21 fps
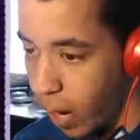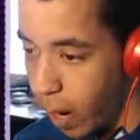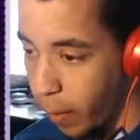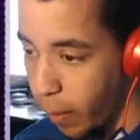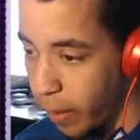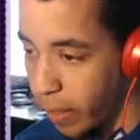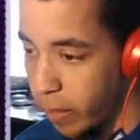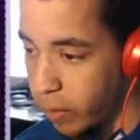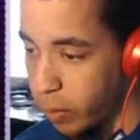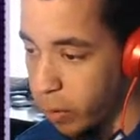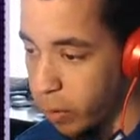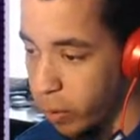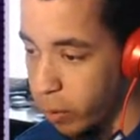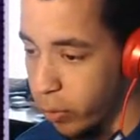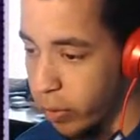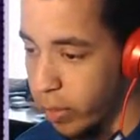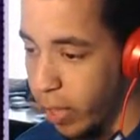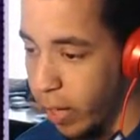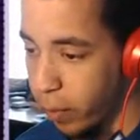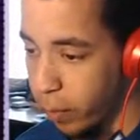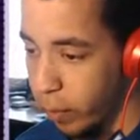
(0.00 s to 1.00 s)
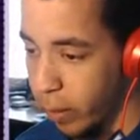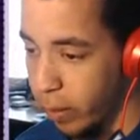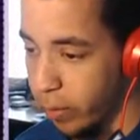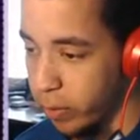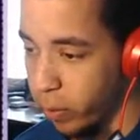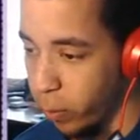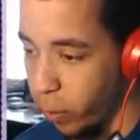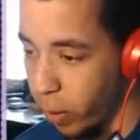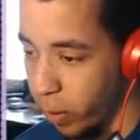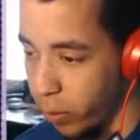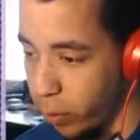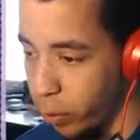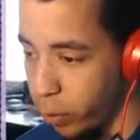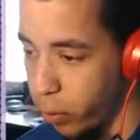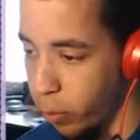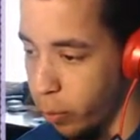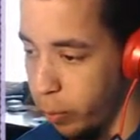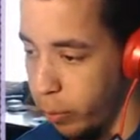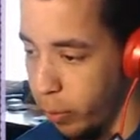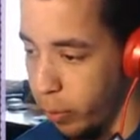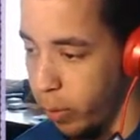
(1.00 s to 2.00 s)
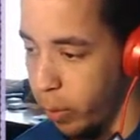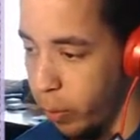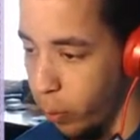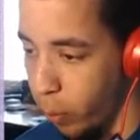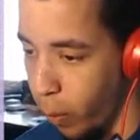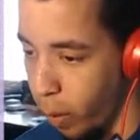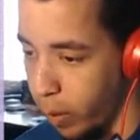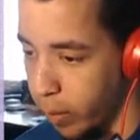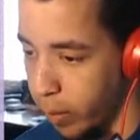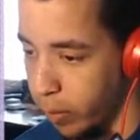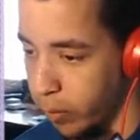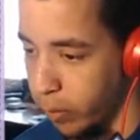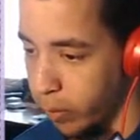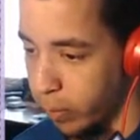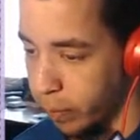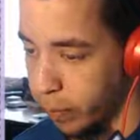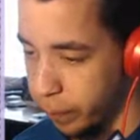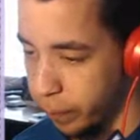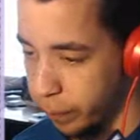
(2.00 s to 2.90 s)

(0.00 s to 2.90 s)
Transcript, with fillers: I would introduce that ring to what true beauty was.